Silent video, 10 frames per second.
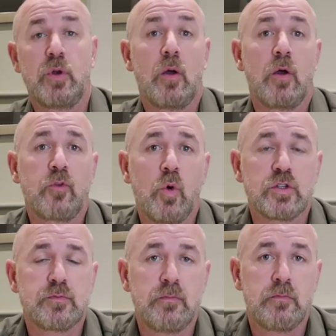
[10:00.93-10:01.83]
Now, of
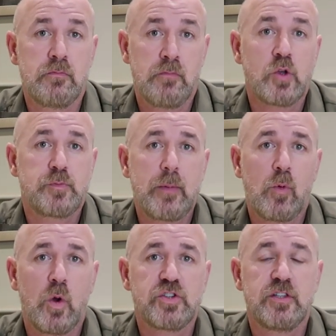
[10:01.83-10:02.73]
course, most people
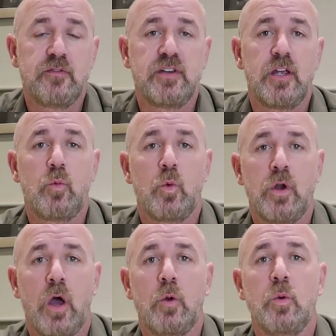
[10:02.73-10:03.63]
watching the video will
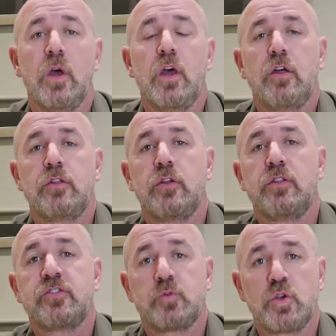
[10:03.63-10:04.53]
know that
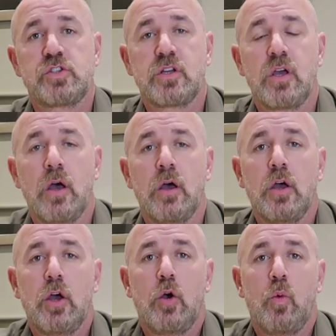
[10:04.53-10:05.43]
the swastika
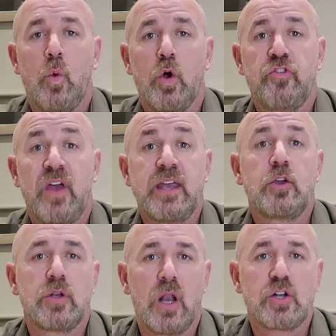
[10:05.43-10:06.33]
was a
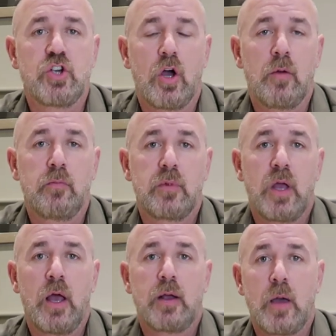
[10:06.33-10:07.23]
good luck charm
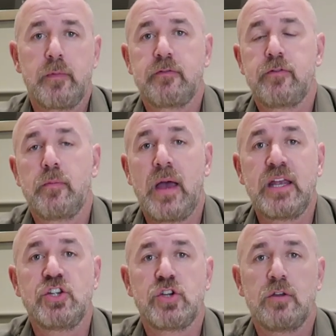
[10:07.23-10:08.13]
coming from
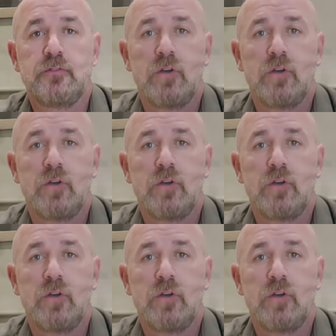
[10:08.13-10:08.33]
Asia and the